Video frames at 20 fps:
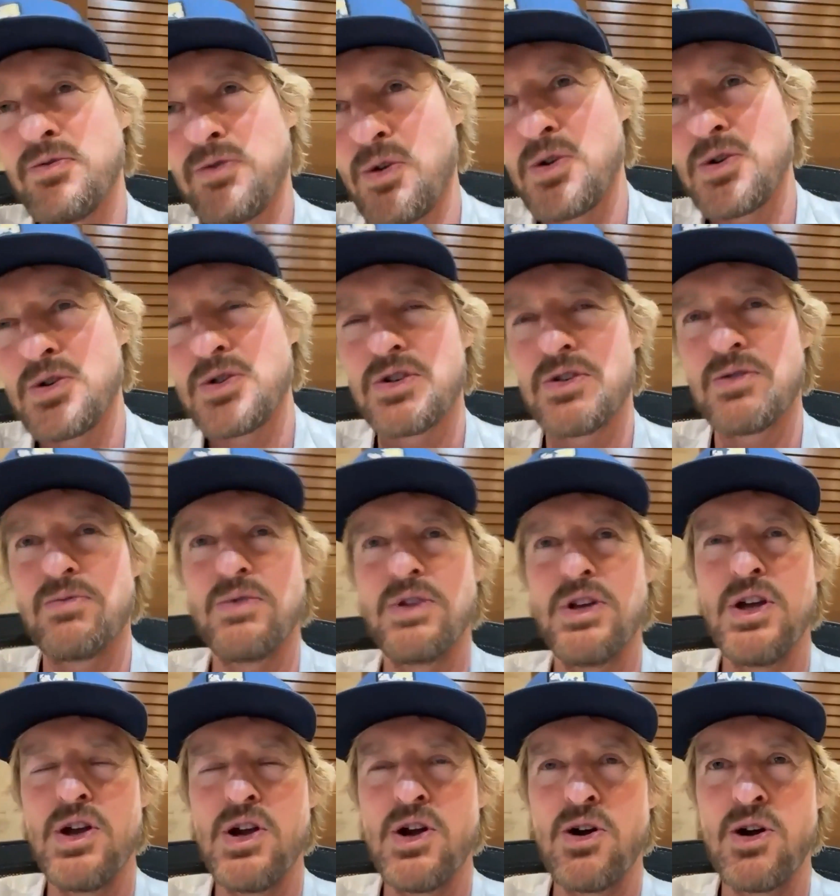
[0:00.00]
first
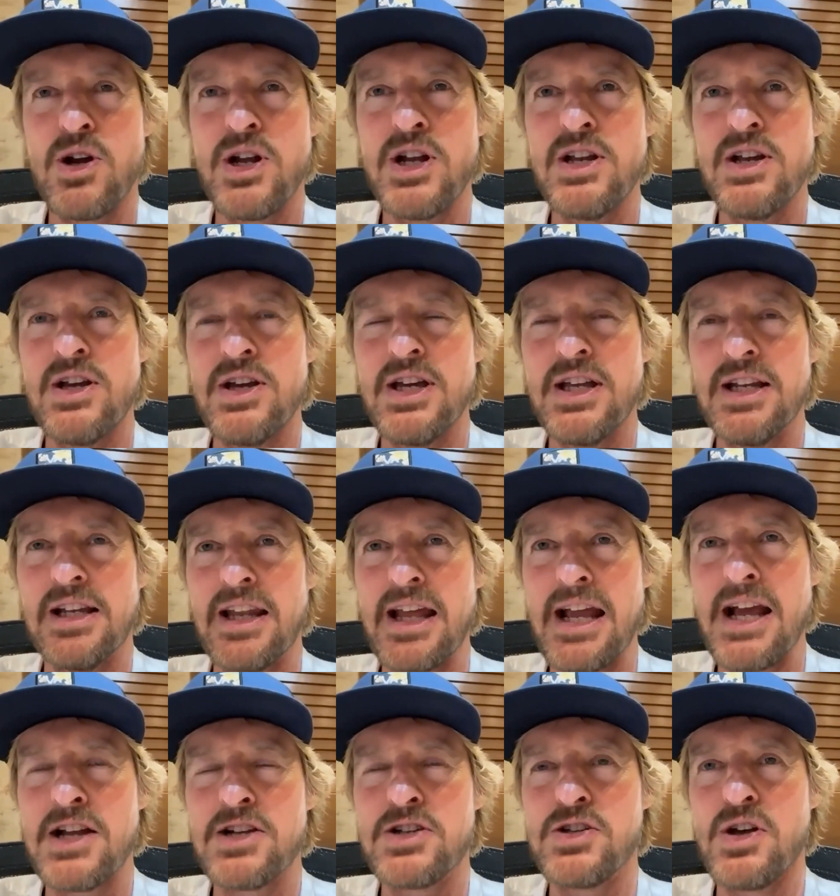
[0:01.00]
year in
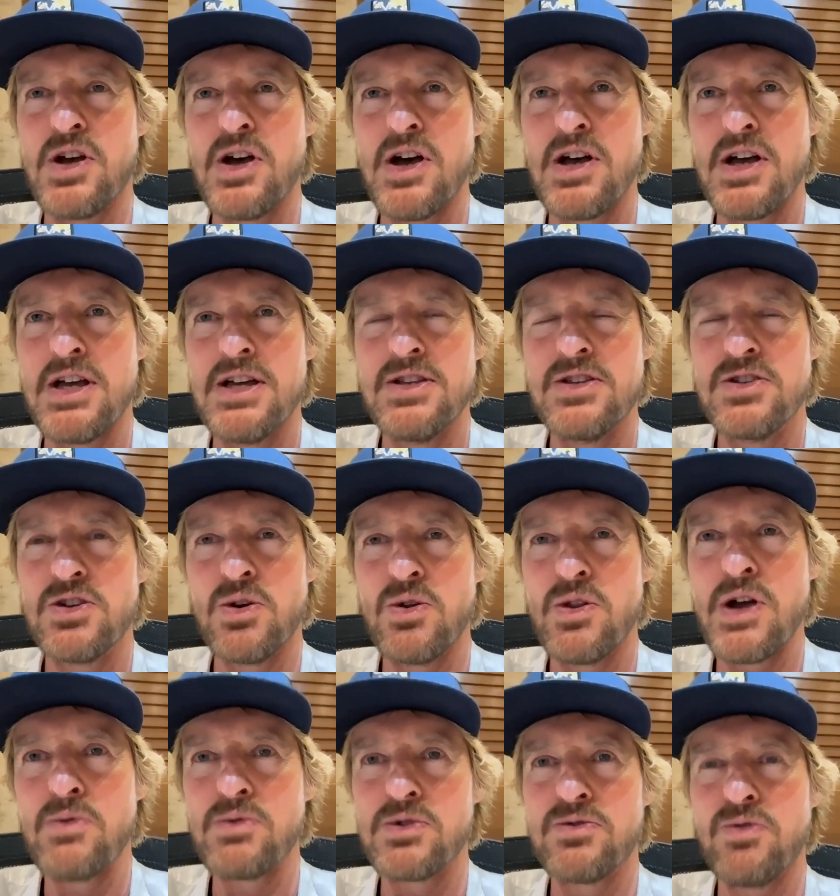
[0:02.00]
Atlanta, and so
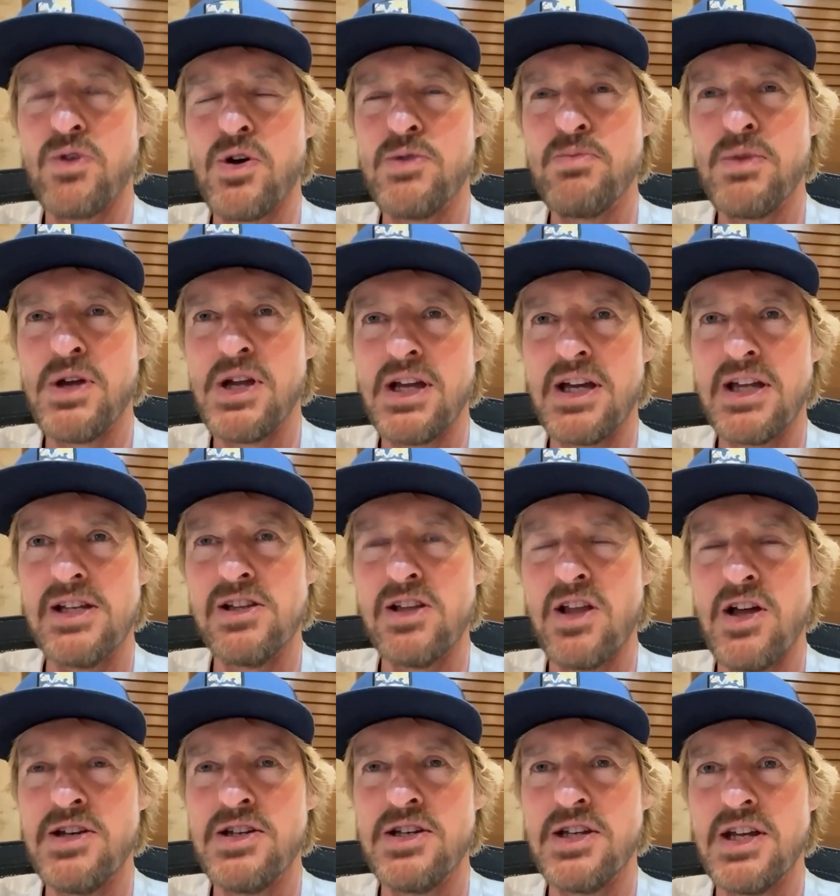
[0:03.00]
that was fun being in
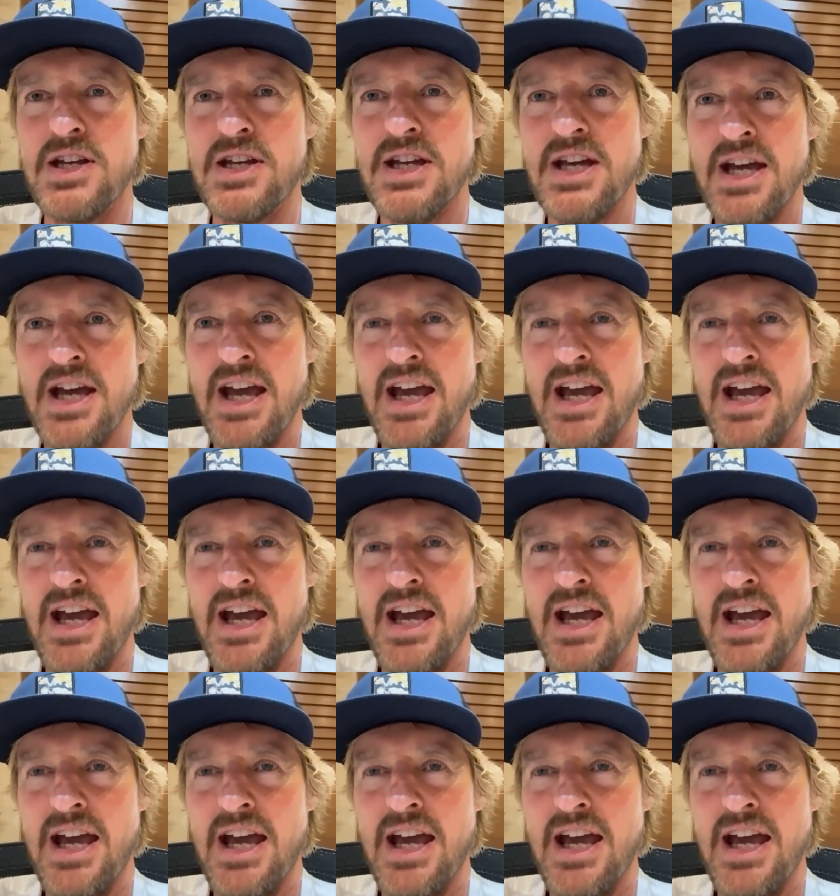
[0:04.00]
London.